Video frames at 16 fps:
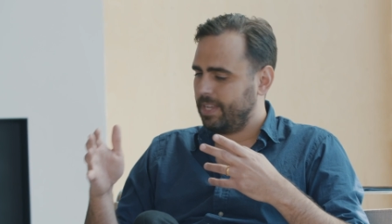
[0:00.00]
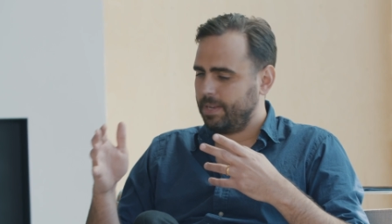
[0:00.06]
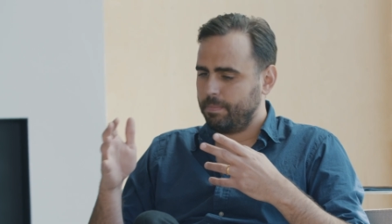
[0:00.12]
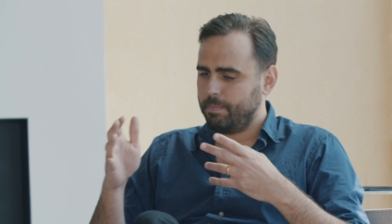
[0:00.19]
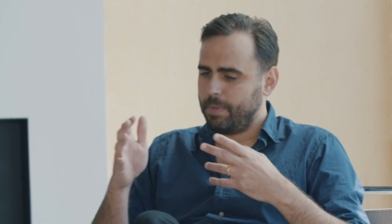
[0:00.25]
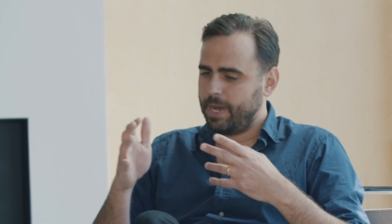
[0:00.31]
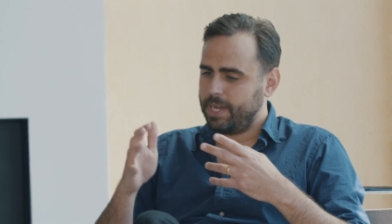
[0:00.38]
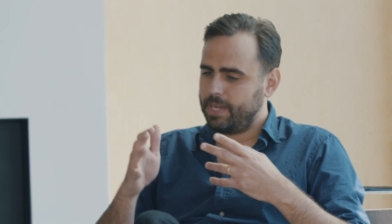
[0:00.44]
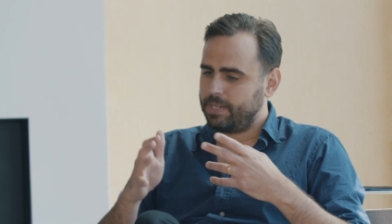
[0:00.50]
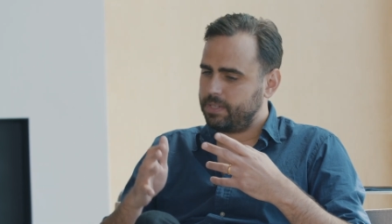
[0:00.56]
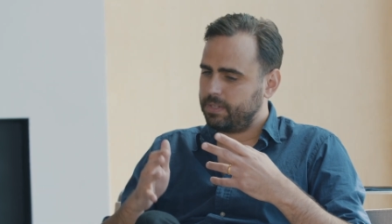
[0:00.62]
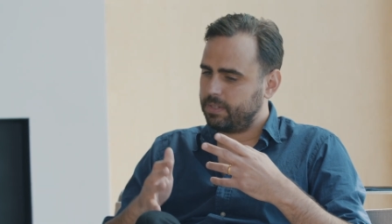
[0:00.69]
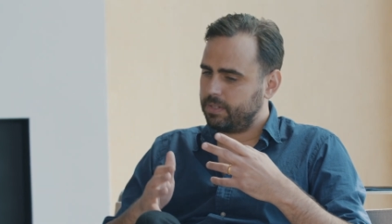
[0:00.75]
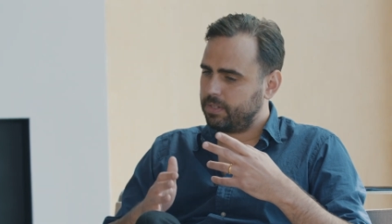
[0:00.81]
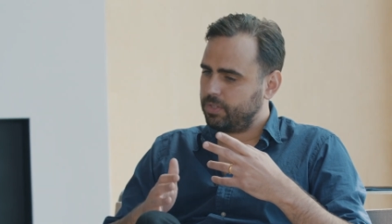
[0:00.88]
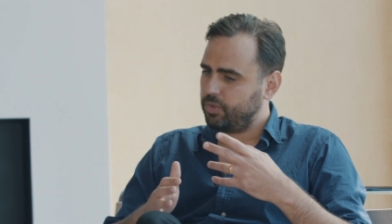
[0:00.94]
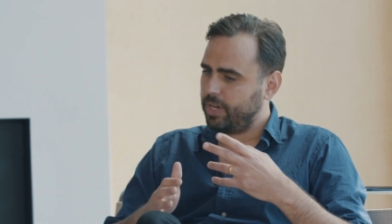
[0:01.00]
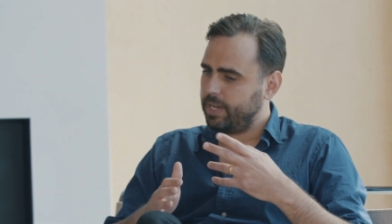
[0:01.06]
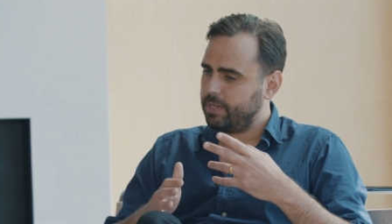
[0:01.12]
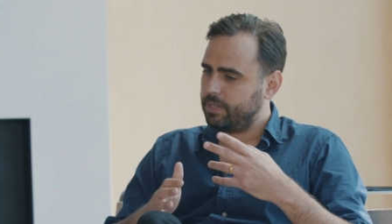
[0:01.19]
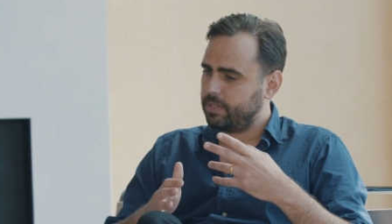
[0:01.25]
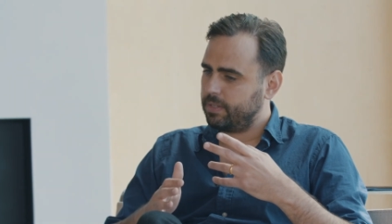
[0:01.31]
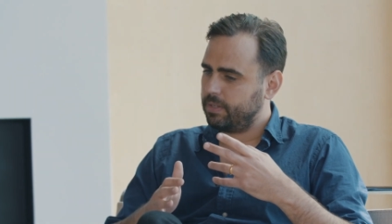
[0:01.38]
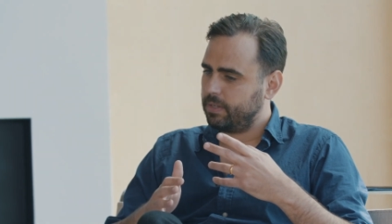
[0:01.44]
that might
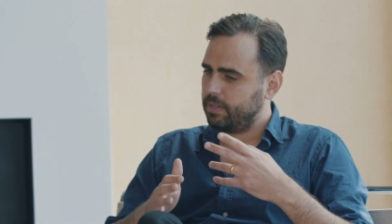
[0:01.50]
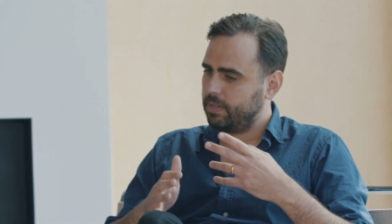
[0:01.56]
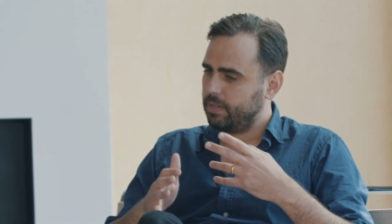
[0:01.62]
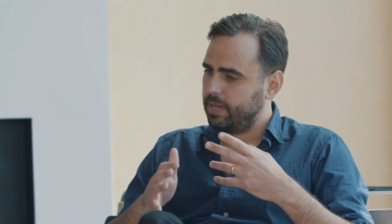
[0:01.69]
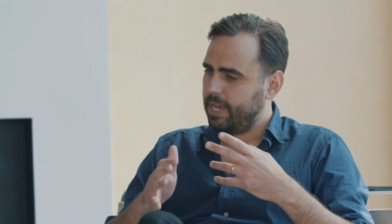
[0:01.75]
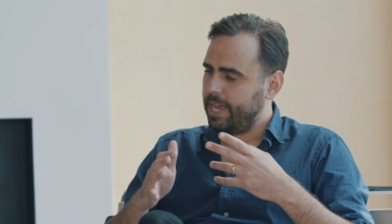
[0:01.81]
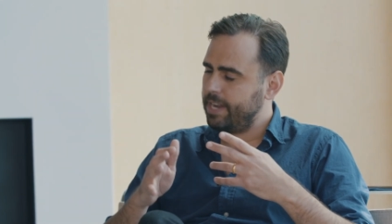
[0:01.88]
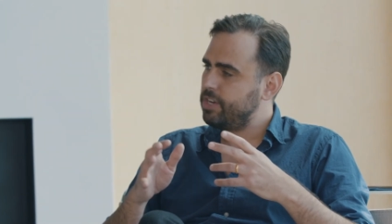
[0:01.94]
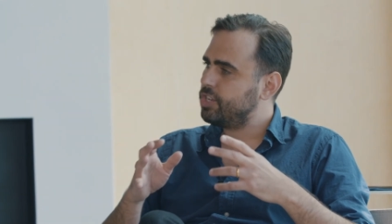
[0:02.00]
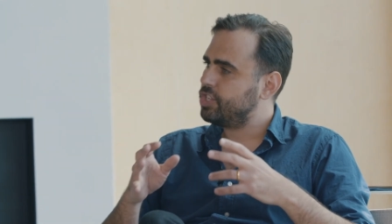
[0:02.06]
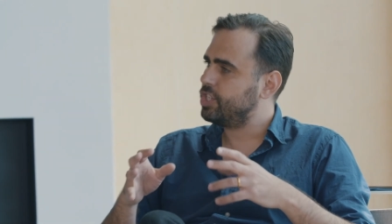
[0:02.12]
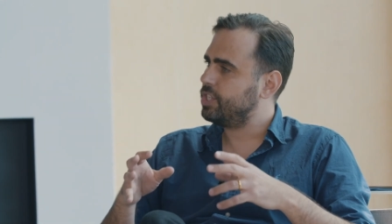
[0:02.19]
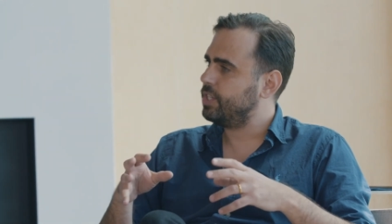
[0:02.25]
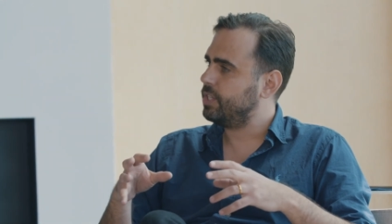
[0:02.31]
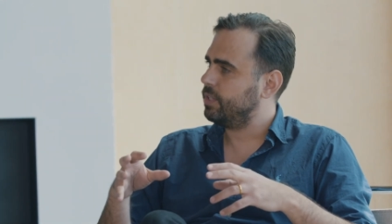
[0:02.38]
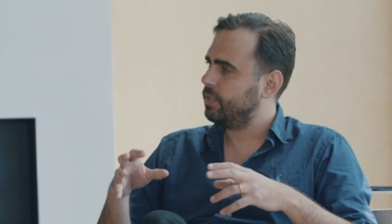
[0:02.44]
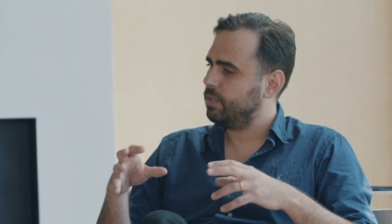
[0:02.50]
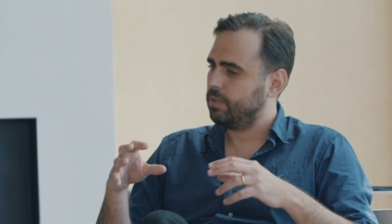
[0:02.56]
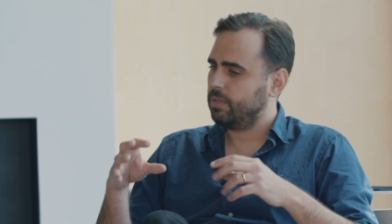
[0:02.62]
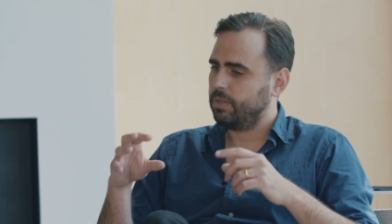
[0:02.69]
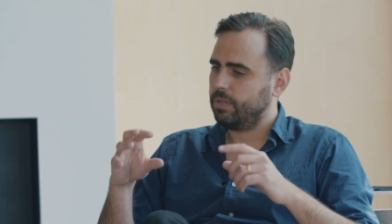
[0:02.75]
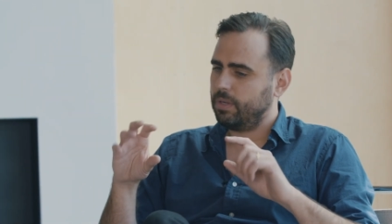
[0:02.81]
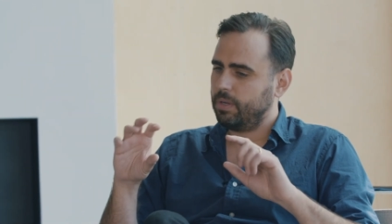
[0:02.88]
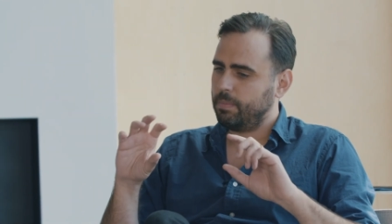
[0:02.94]
create energy
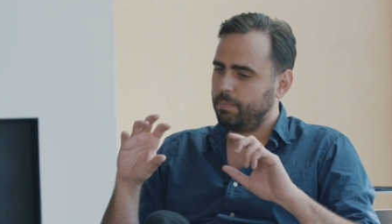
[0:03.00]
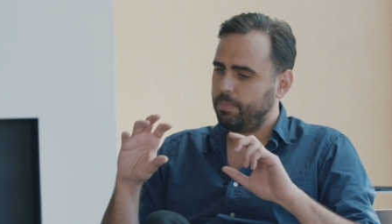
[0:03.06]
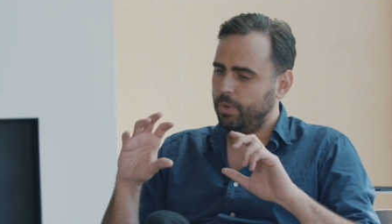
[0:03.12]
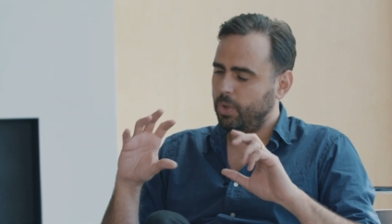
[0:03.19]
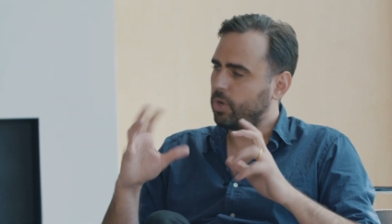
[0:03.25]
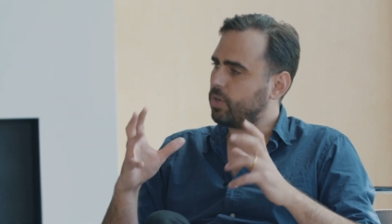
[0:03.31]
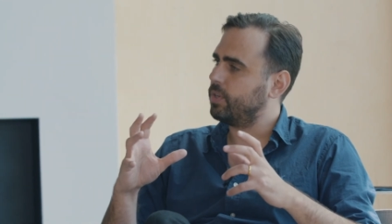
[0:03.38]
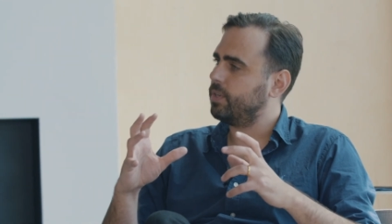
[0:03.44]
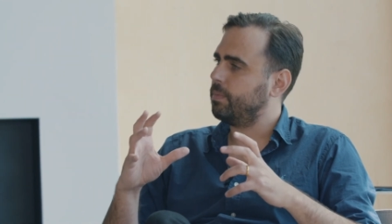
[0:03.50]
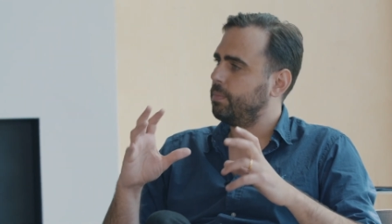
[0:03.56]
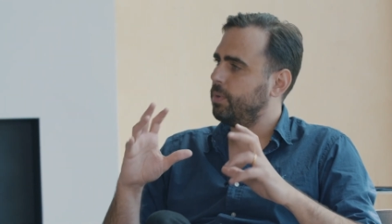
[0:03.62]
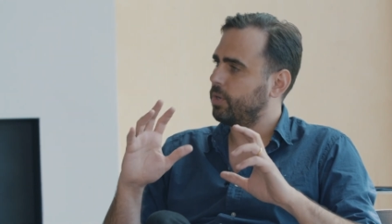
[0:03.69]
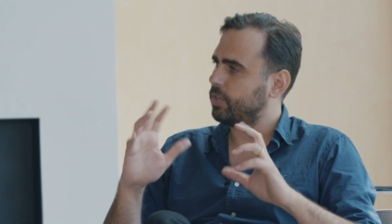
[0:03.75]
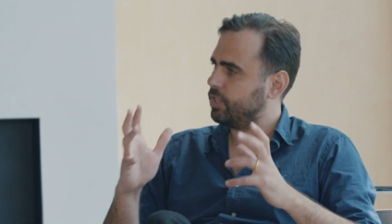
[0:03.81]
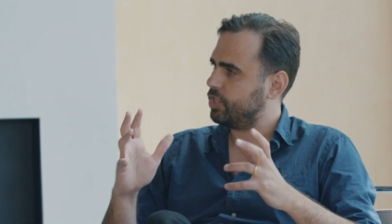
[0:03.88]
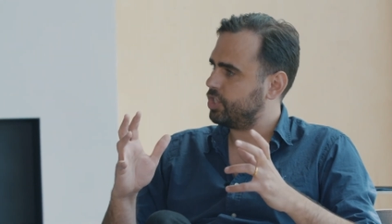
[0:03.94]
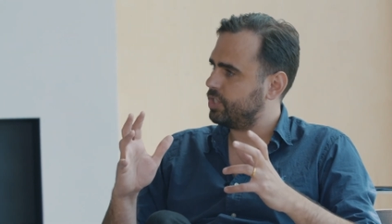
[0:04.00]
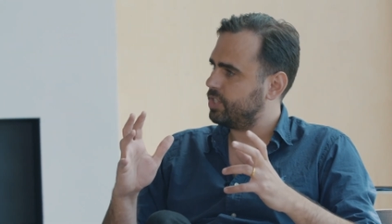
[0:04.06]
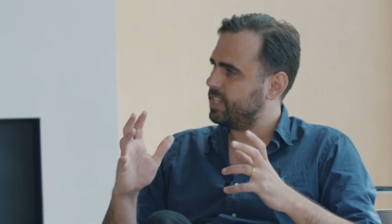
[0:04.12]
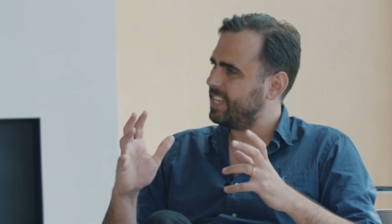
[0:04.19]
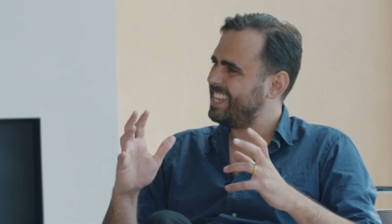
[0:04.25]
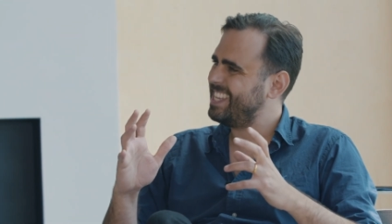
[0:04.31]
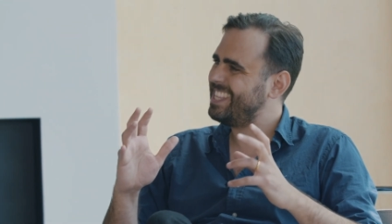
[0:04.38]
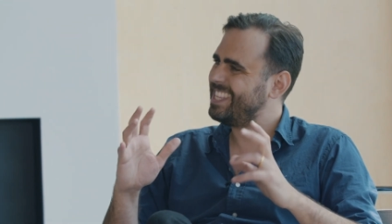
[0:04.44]
block
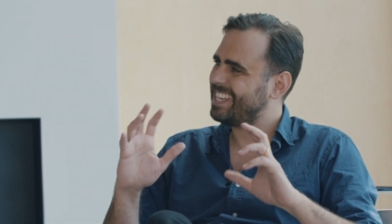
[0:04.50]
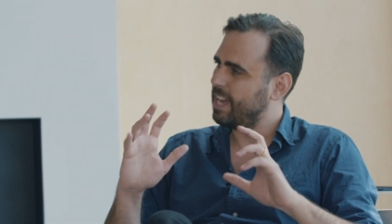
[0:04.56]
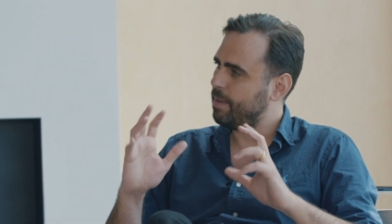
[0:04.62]
blockages in the